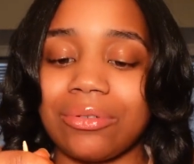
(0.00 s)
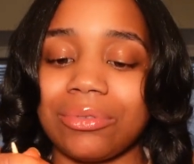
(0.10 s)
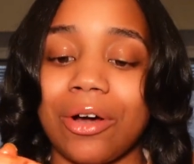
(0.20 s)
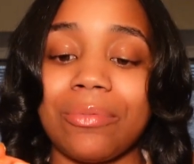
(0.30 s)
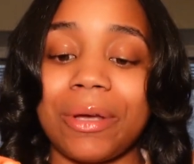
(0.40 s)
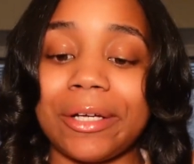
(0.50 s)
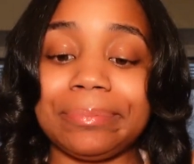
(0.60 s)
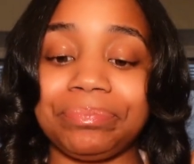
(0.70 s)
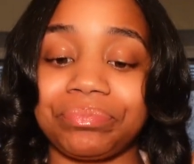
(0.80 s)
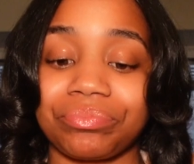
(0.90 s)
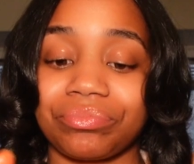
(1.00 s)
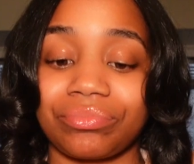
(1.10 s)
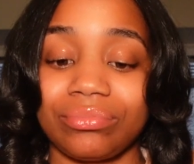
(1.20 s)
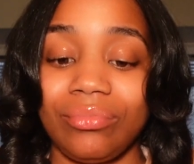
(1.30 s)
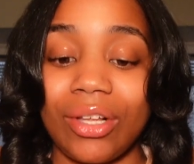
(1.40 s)
I don't know, man
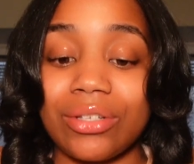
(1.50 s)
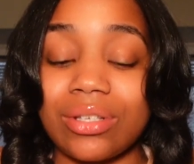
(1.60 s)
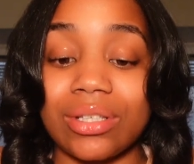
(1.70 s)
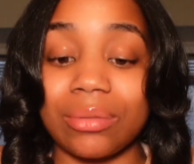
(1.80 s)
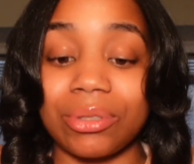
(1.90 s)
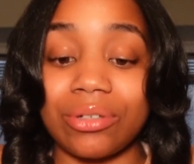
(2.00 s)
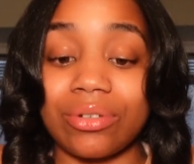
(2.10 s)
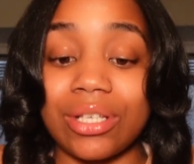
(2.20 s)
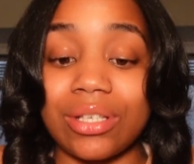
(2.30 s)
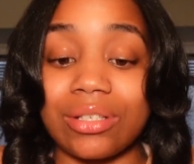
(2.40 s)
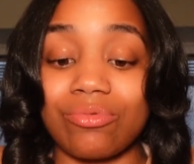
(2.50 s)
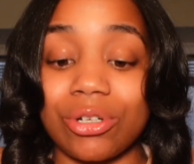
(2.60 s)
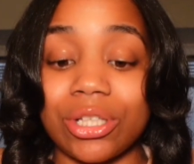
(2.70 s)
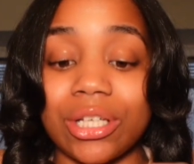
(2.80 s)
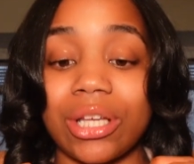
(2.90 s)
this is something this is
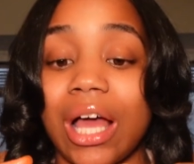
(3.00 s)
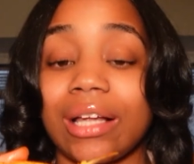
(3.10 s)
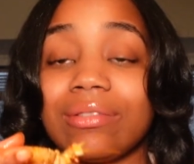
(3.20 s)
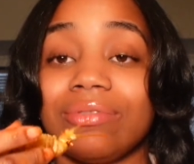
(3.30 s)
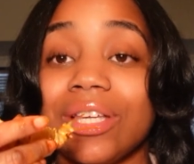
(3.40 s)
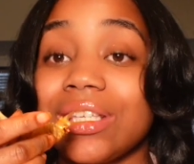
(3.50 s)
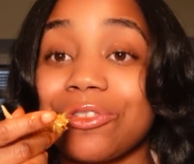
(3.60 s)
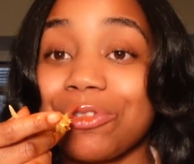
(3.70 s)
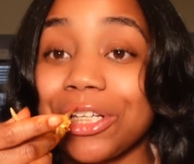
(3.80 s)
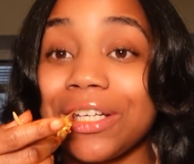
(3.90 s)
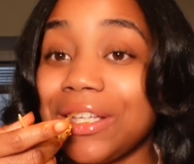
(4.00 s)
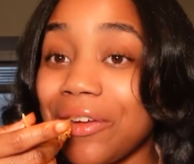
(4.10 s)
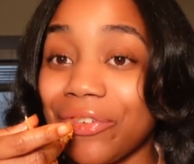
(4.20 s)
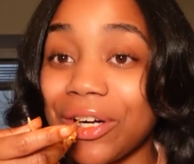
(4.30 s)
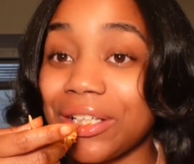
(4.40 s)
really like this is really
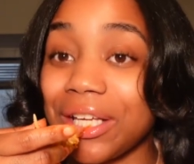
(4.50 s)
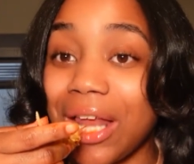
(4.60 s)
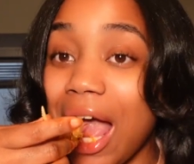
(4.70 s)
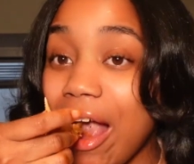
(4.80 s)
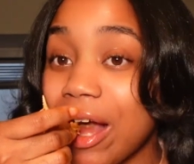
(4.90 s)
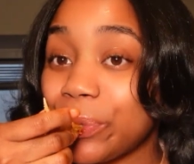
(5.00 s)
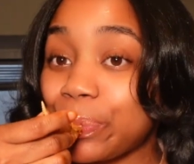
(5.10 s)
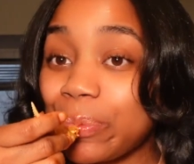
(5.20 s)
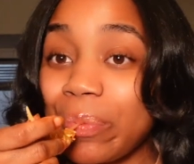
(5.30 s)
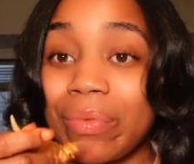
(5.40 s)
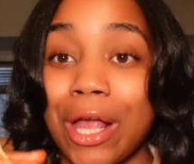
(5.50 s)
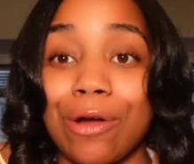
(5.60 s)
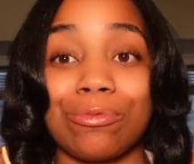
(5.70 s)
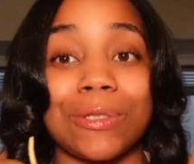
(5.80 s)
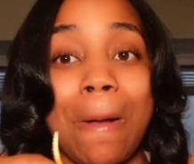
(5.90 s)
different than like
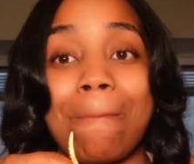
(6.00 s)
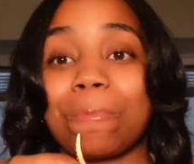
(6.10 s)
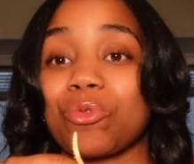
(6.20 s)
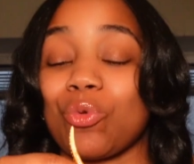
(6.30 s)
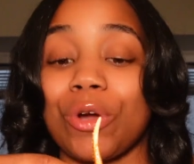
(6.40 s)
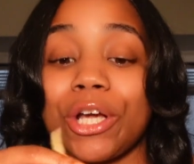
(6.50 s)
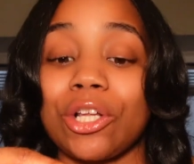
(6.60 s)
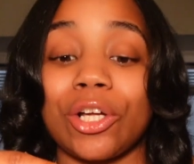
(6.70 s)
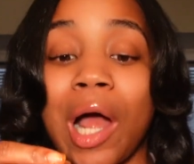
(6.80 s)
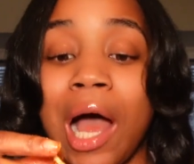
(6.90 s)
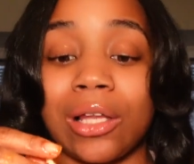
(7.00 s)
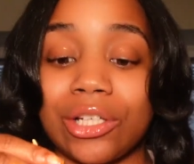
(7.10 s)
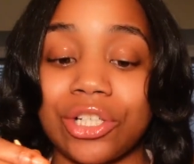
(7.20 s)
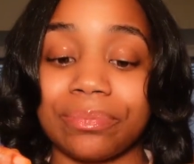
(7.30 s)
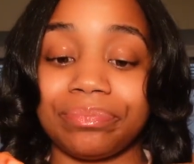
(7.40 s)
regular
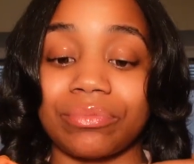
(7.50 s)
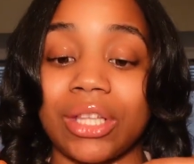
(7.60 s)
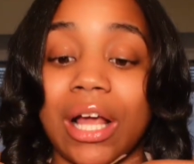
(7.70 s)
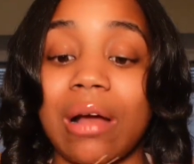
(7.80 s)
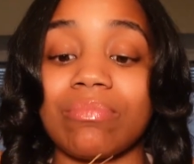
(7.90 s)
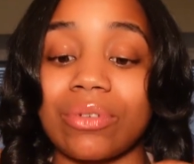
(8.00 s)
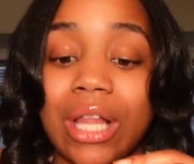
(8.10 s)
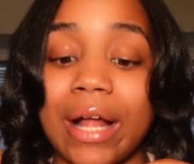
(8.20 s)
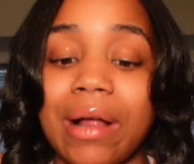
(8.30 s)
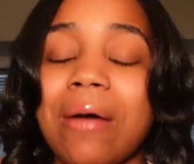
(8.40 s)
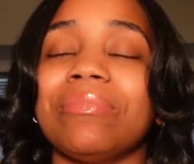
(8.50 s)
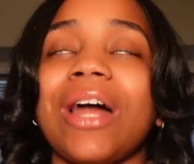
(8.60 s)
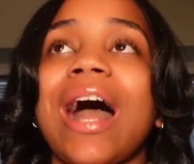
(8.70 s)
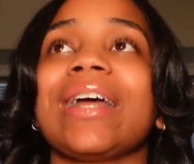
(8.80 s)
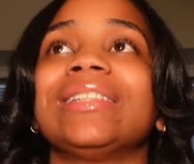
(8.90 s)
college like i'm like i'm
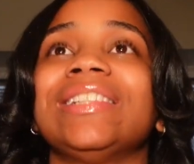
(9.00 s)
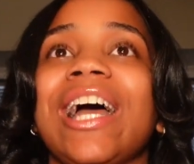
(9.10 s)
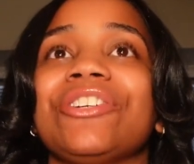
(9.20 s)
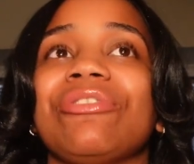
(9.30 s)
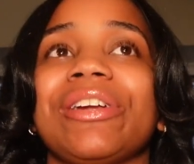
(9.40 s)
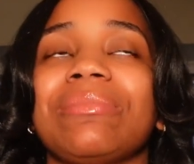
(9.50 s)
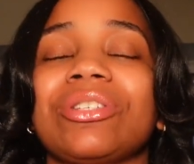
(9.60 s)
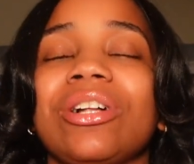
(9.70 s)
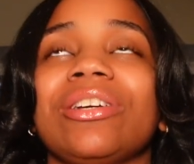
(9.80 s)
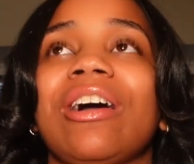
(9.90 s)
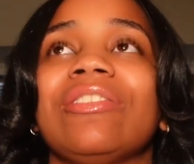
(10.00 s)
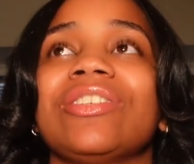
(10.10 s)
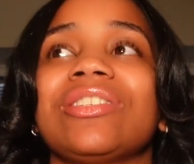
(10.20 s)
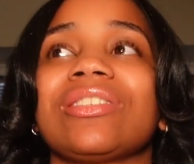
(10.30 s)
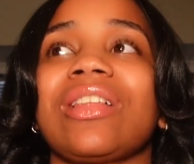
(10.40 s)
not exaggerating i'm telling y'all
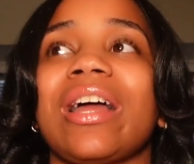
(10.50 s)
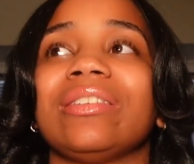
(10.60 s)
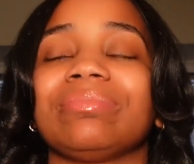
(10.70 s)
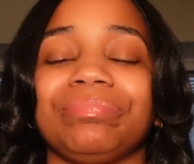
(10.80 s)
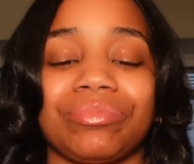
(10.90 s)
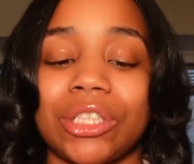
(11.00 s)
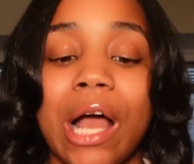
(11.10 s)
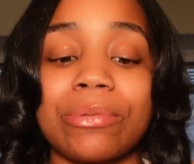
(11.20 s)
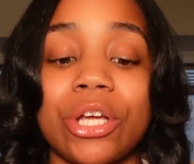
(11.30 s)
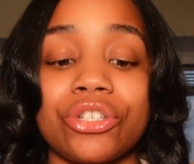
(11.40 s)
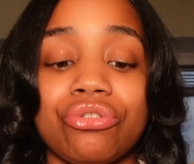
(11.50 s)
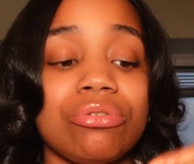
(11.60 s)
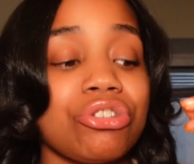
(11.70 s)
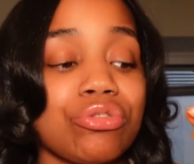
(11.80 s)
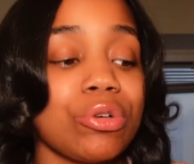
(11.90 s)
this is like i'm telling you,
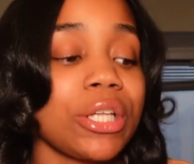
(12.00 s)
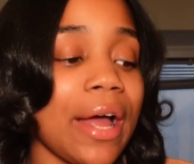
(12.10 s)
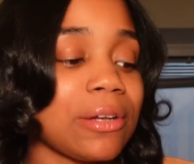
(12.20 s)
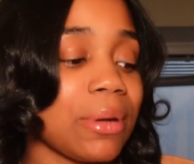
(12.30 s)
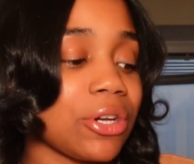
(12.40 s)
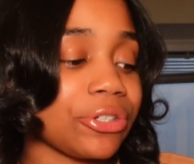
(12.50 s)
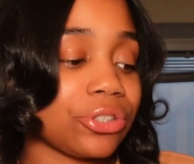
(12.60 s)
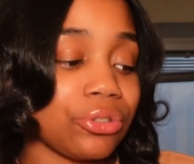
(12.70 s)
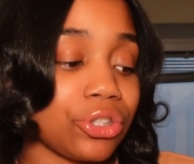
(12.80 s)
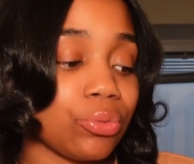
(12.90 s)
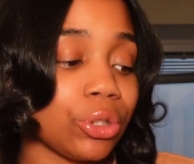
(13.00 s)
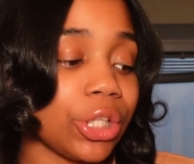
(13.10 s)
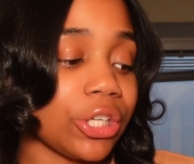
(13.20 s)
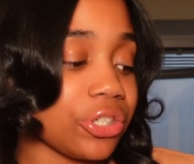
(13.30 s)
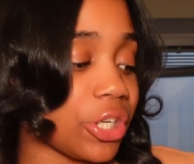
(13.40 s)
just really have to be an extra student to
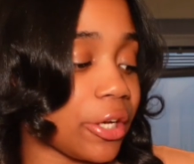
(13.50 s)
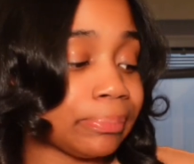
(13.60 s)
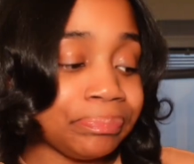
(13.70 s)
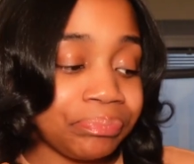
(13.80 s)
really understand